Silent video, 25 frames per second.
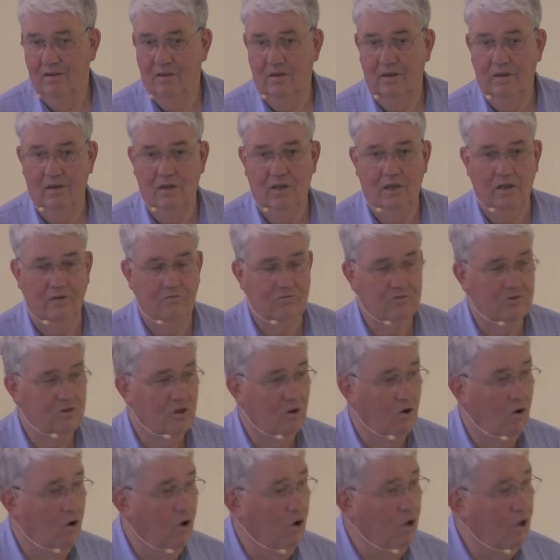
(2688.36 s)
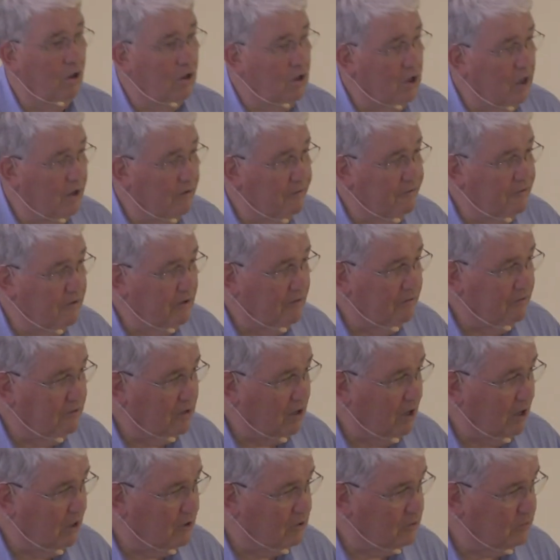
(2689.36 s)
He gives the whole gift of
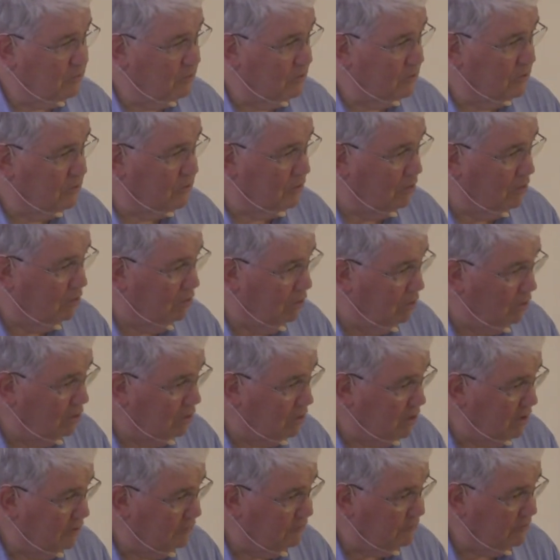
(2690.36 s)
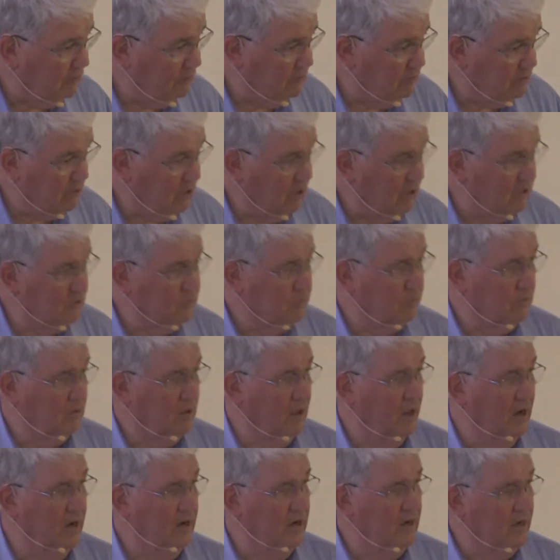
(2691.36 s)
the gospel,
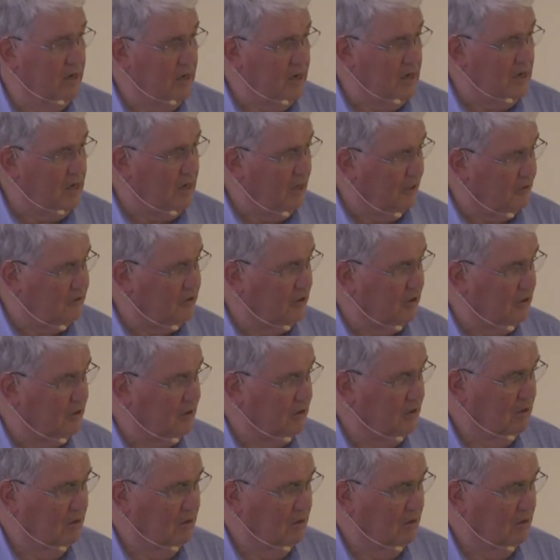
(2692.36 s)
and he does it